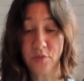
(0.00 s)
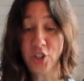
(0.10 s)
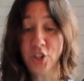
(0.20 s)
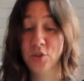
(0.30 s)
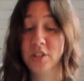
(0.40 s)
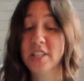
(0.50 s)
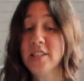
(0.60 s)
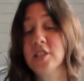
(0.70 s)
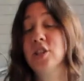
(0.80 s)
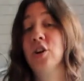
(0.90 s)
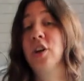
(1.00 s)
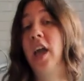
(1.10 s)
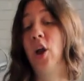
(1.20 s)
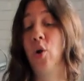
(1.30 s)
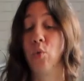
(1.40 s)
So this is
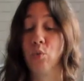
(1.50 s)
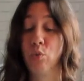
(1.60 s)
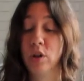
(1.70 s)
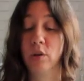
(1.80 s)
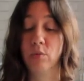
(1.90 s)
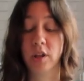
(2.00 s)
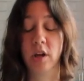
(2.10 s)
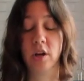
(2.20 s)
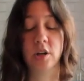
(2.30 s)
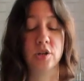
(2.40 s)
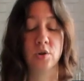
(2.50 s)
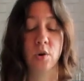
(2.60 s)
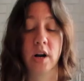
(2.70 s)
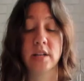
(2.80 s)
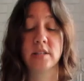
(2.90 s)
looking really, really good,
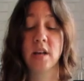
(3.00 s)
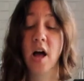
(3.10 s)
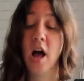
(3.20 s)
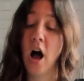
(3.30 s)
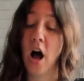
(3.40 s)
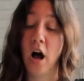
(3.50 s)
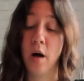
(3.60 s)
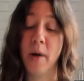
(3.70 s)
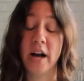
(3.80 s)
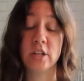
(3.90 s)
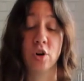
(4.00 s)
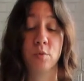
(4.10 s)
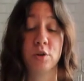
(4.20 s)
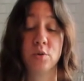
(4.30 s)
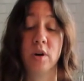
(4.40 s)
Taurus.
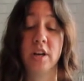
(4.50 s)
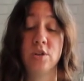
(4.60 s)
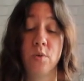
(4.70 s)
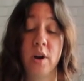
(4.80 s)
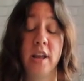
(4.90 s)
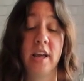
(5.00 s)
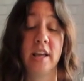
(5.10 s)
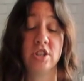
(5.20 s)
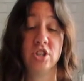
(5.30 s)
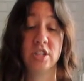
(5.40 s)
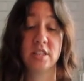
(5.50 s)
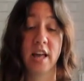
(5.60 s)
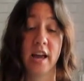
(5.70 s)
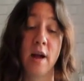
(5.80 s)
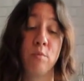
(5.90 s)
October 2020 is just
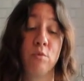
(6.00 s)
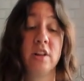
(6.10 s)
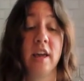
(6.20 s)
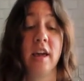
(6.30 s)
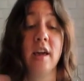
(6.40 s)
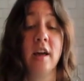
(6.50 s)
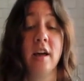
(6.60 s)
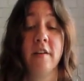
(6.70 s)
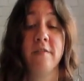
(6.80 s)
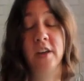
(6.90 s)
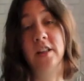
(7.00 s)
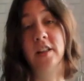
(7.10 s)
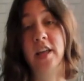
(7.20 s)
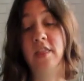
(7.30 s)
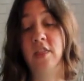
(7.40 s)
like, I'm really
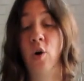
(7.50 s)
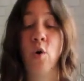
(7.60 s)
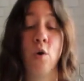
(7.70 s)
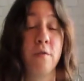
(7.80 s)
feeling the whole